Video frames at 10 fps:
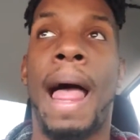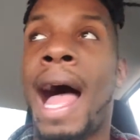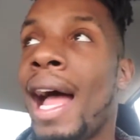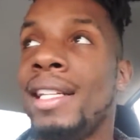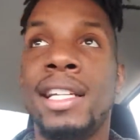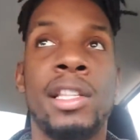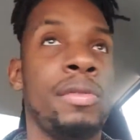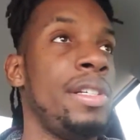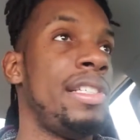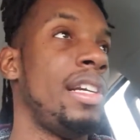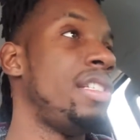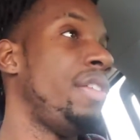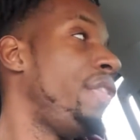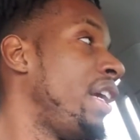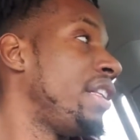I did the research
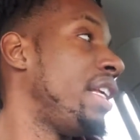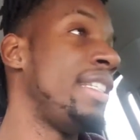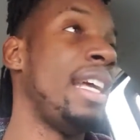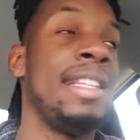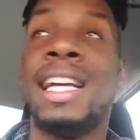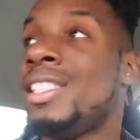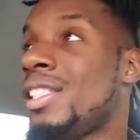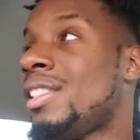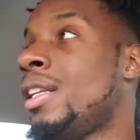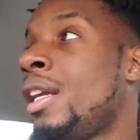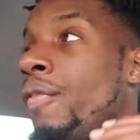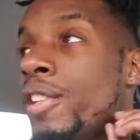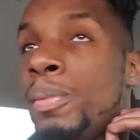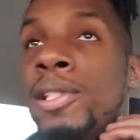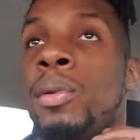to figure things out. That's just the
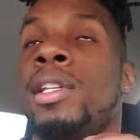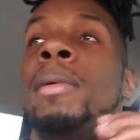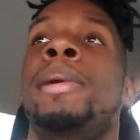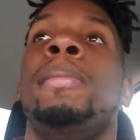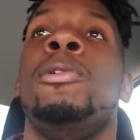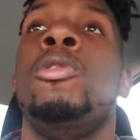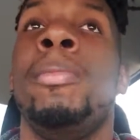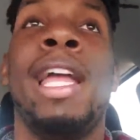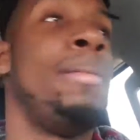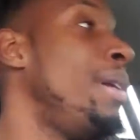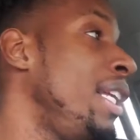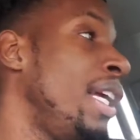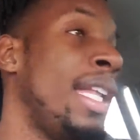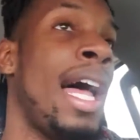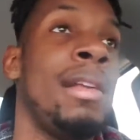difference between the people who make
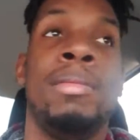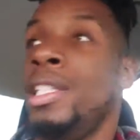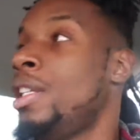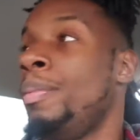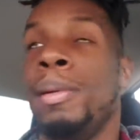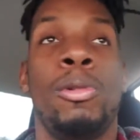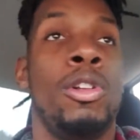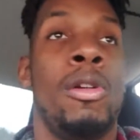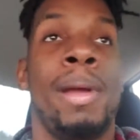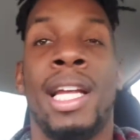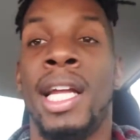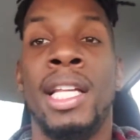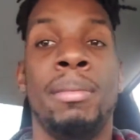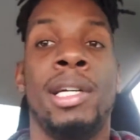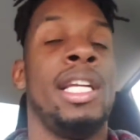money, a lot of money, and the people who don't make
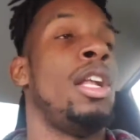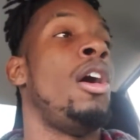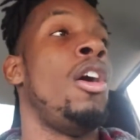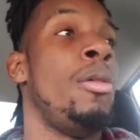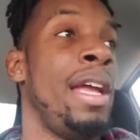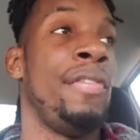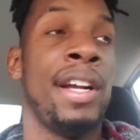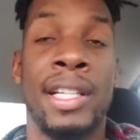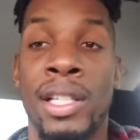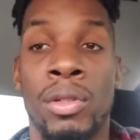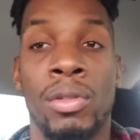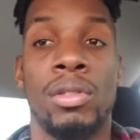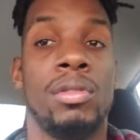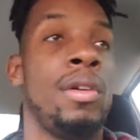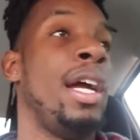any money at all or make very little,
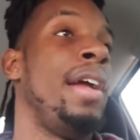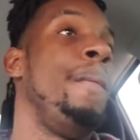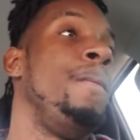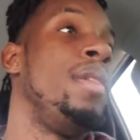right?